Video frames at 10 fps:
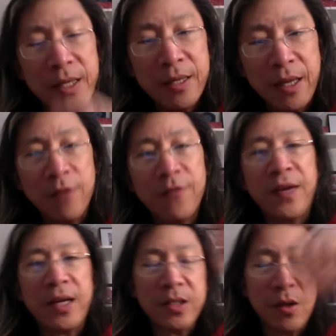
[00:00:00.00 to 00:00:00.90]
that
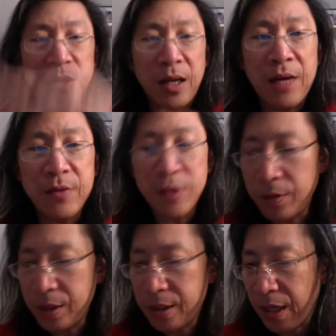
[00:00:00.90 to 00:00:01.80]
affects our lives all
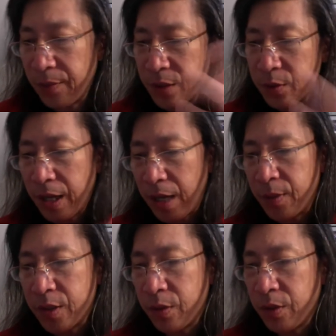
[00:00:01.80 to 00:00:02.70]
the time. That's what
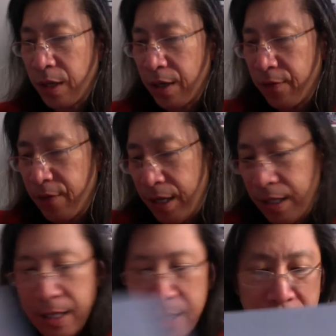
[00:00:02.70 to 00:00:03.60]
happens when you have that.
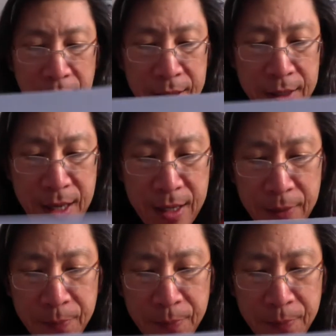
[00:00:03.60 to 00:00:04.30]
And then